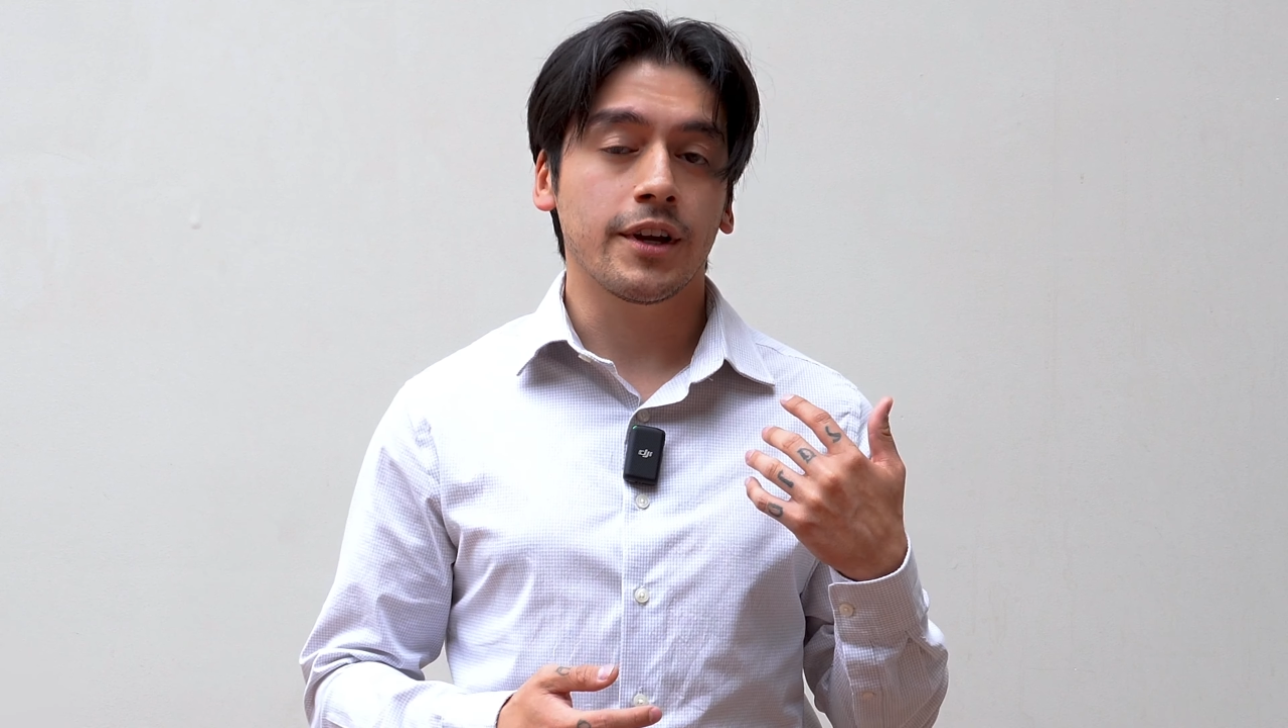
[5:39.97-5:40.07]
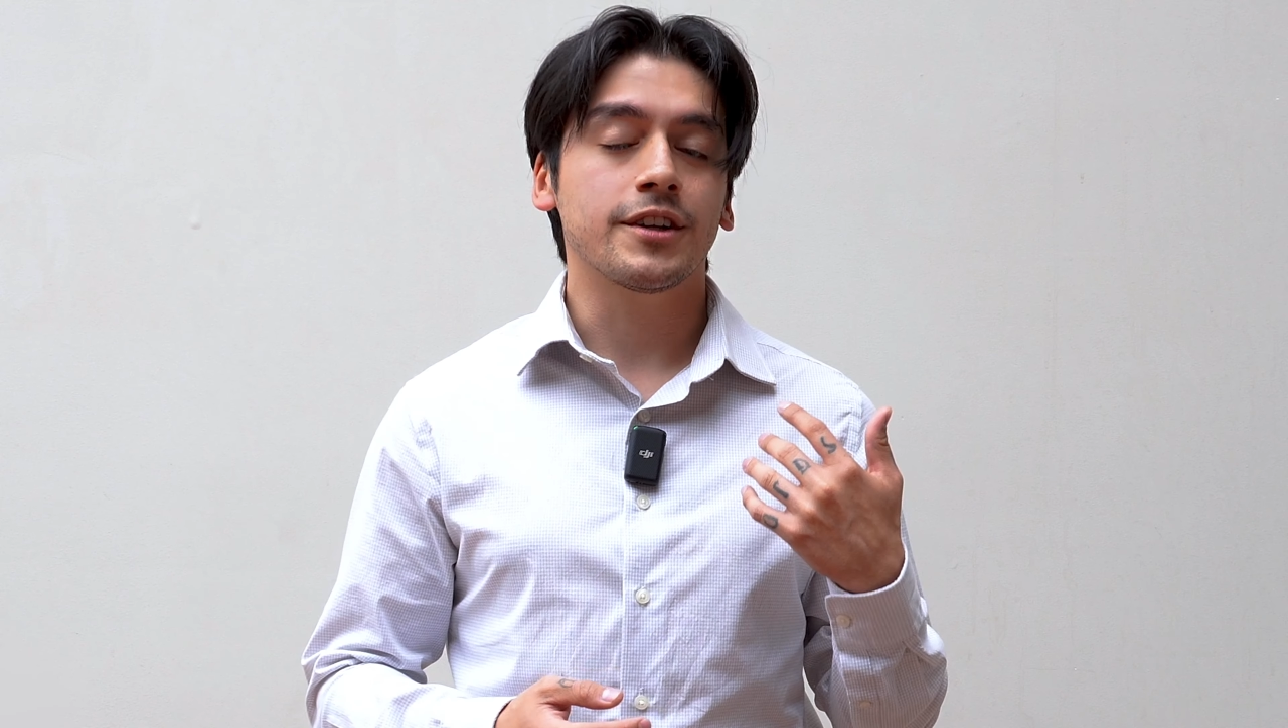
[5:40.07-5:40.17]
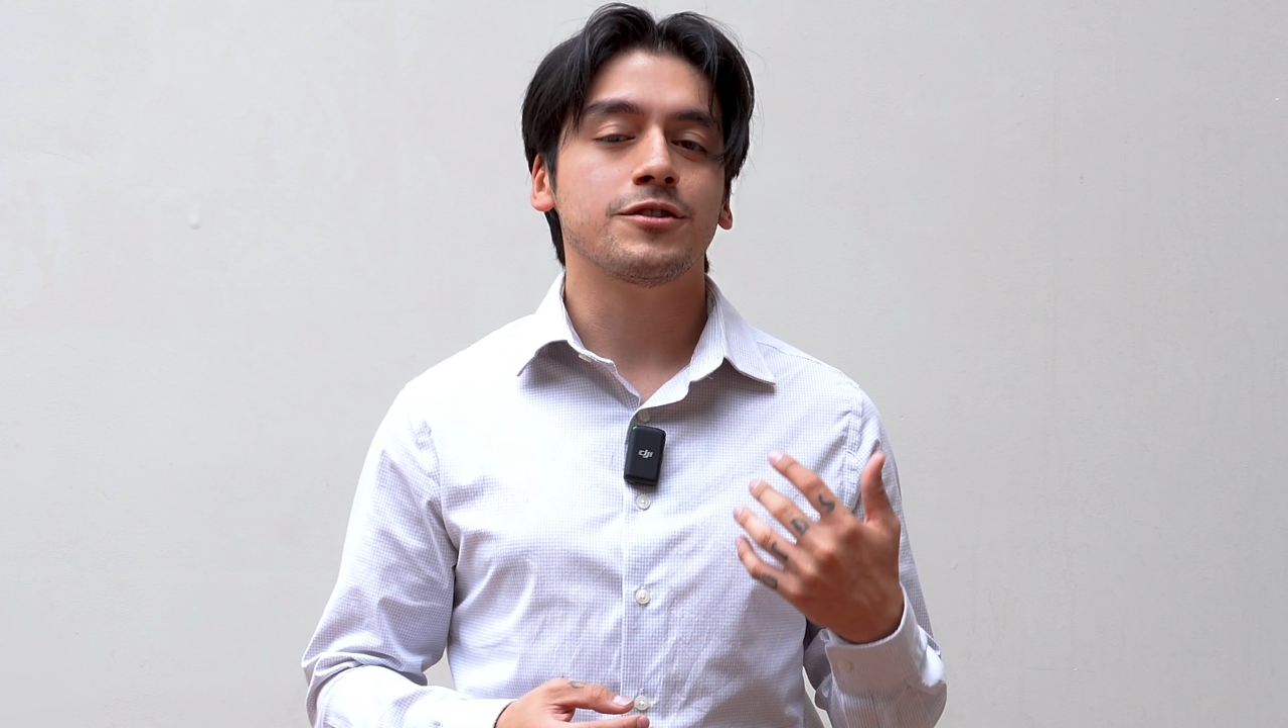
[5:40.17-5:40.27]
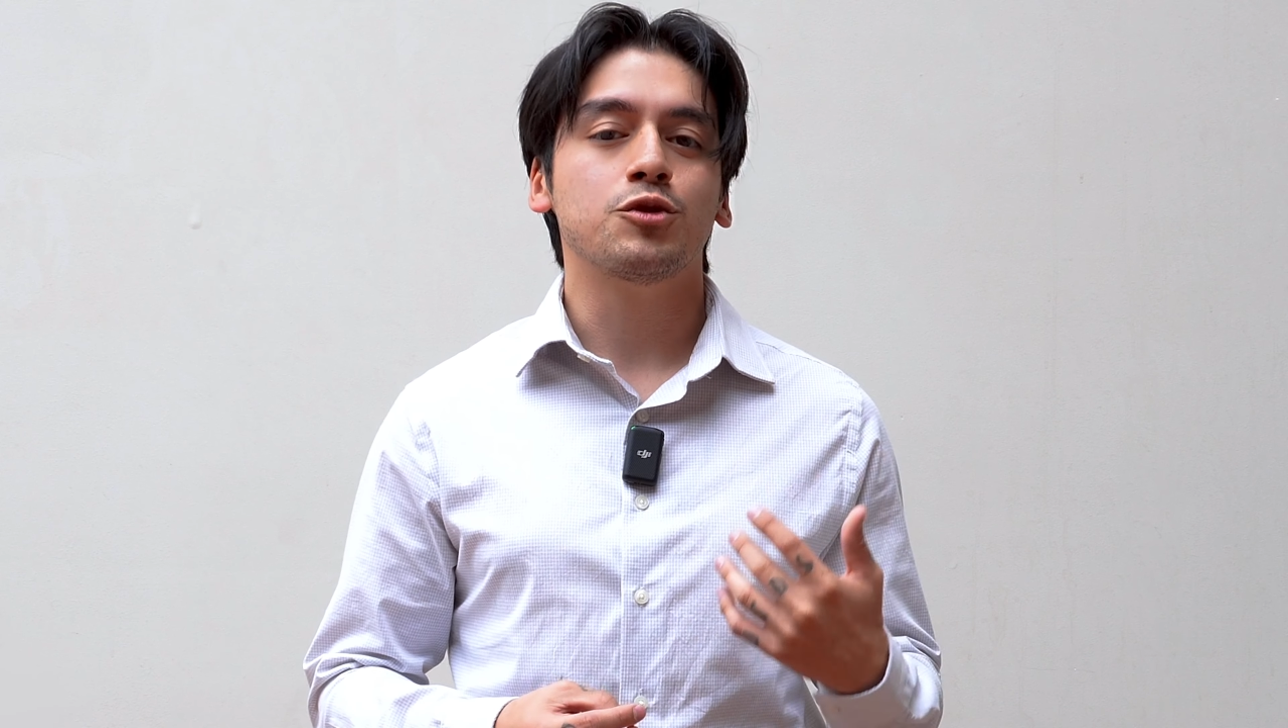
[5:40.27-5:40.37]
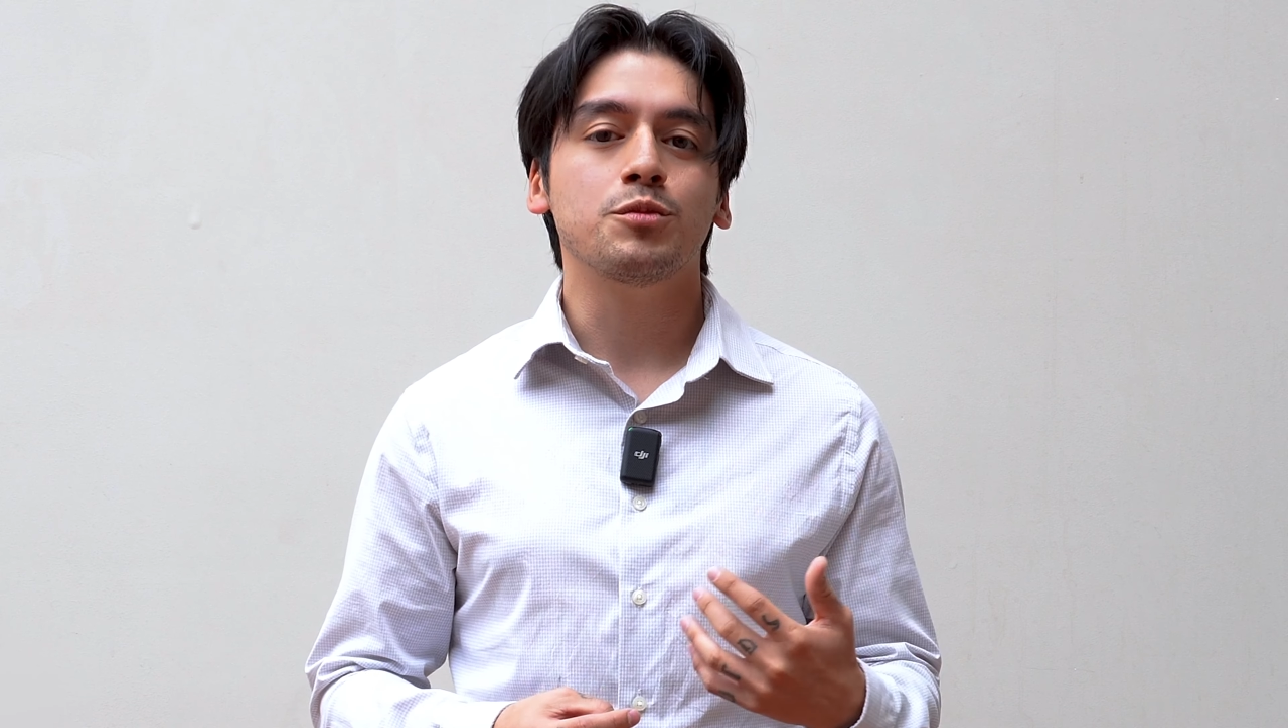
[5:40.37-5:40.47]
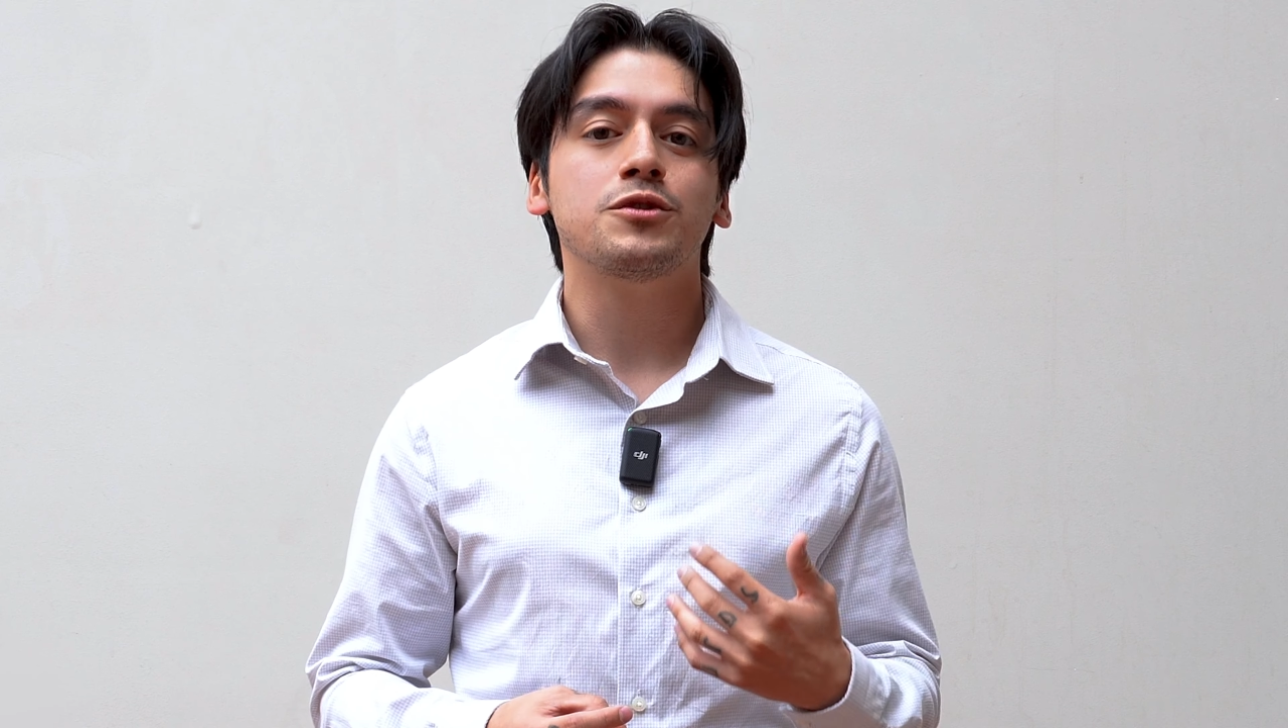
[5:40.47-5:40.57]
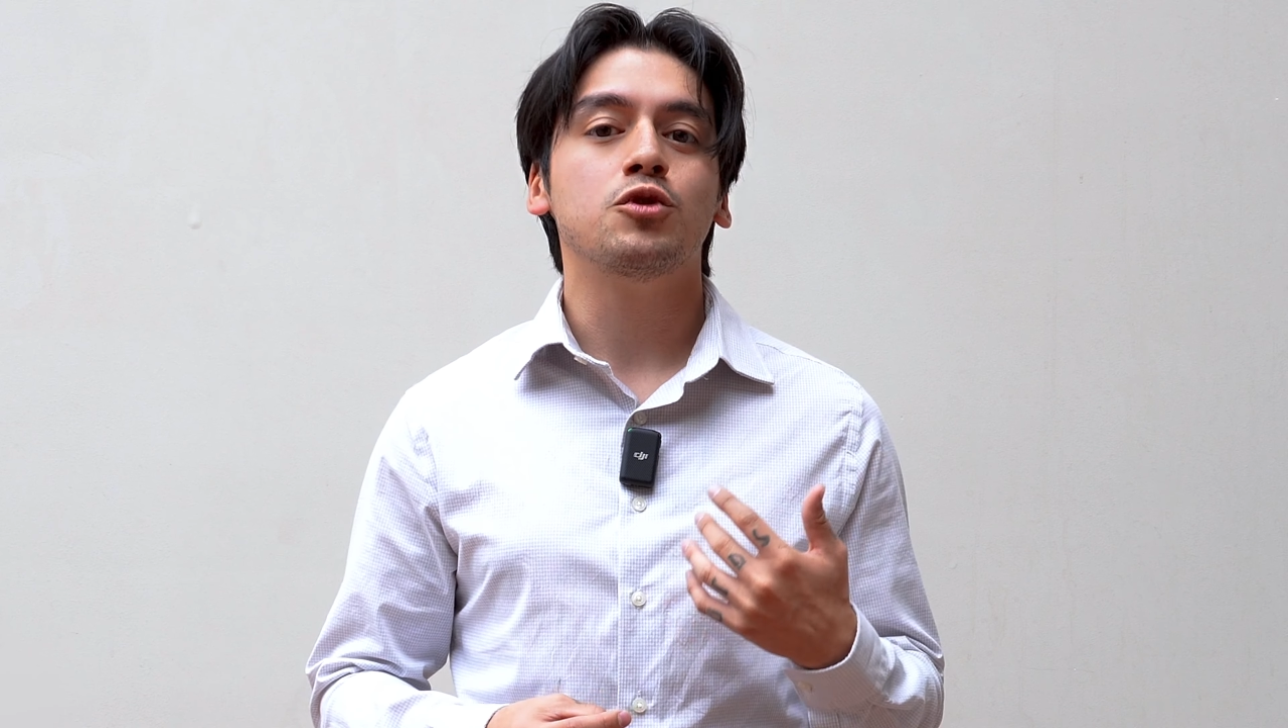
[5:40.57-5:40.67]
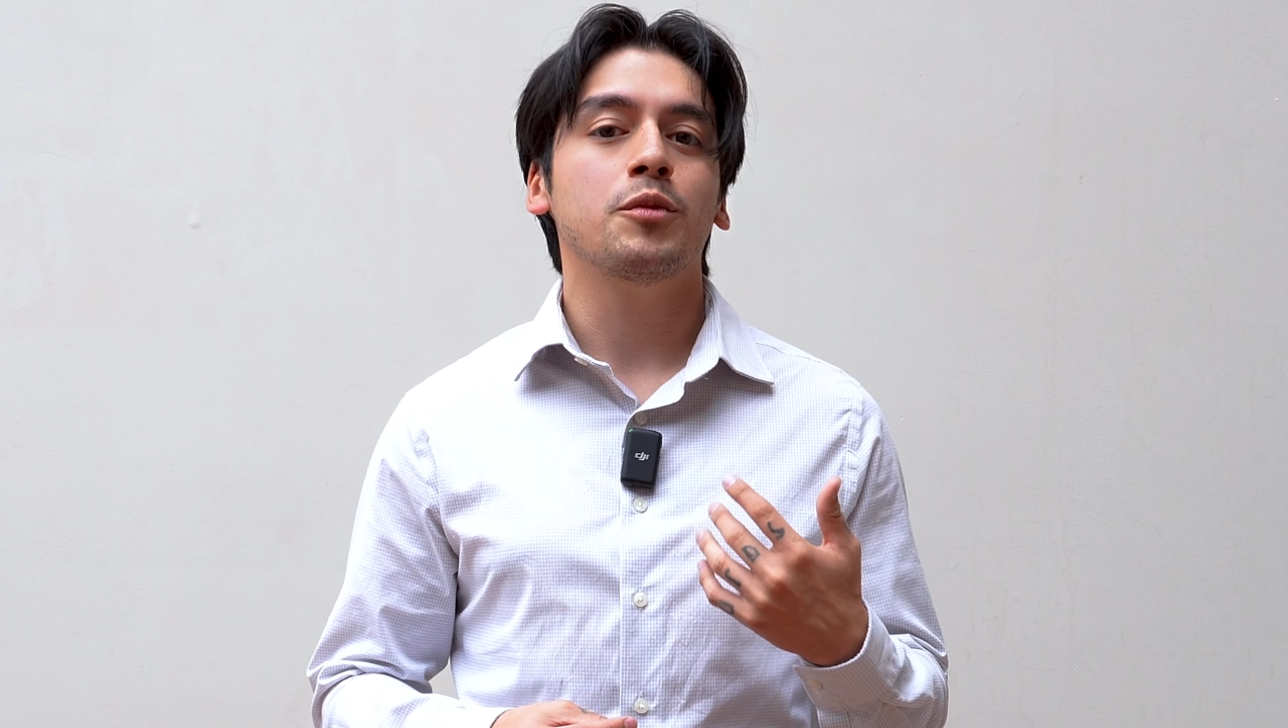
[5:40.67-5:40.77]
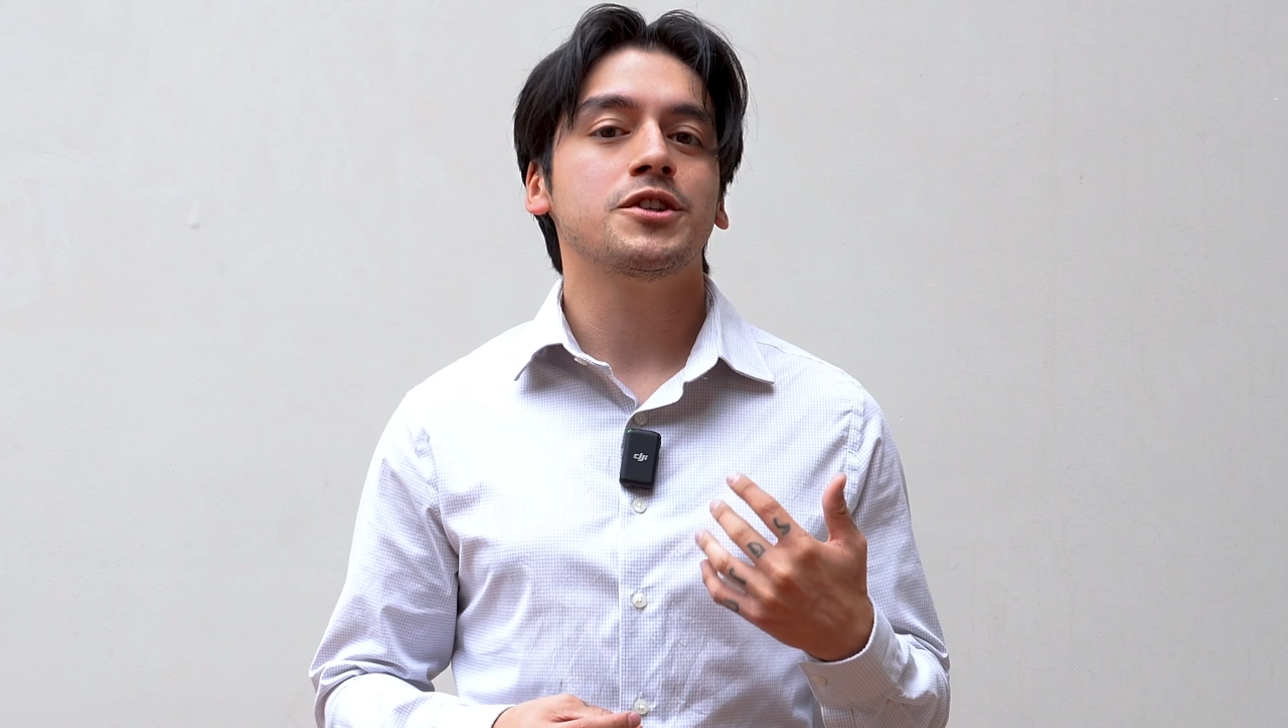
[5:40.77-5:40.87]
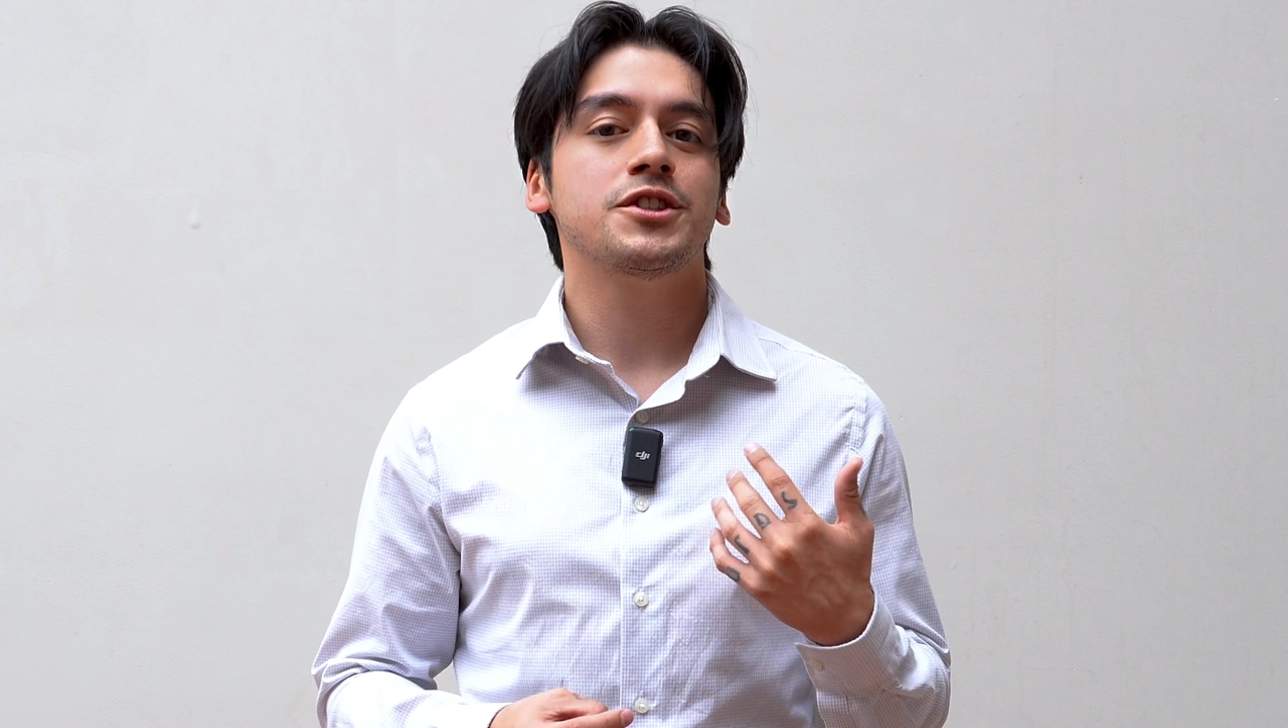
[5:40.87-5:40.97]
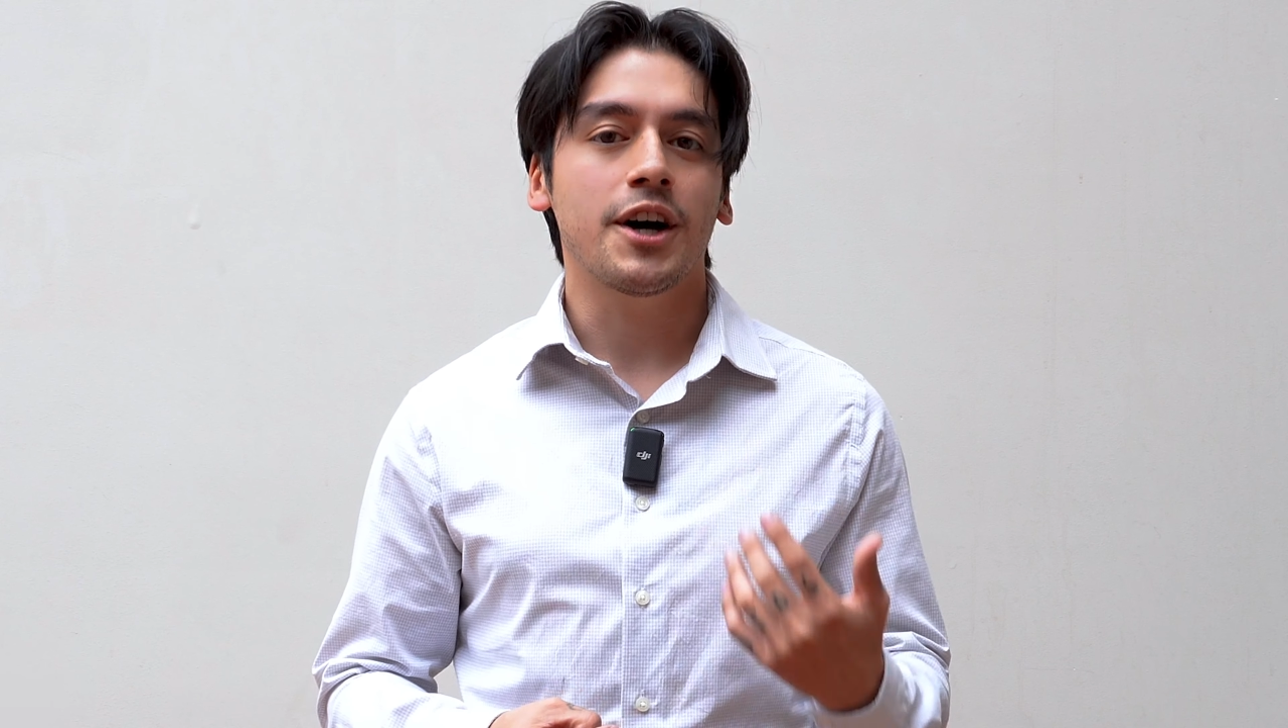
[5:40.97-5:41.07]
and consumes too much